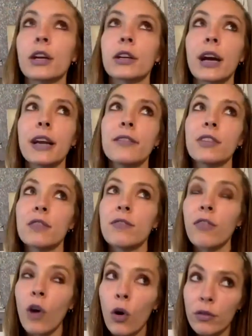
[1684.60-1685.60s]
kind of
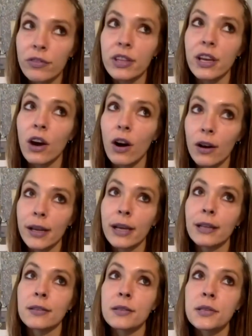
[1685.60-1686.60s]
involve the
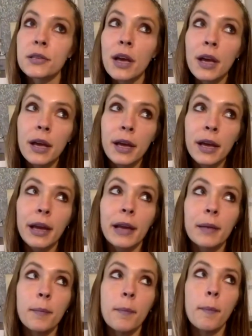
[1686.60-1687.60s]
audience
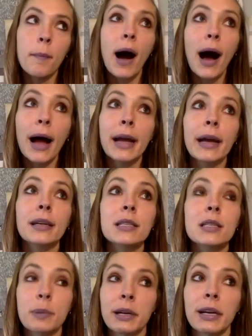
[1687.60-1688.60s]
in my
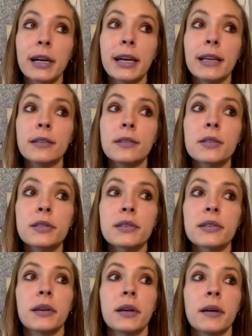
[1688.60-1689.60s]
experience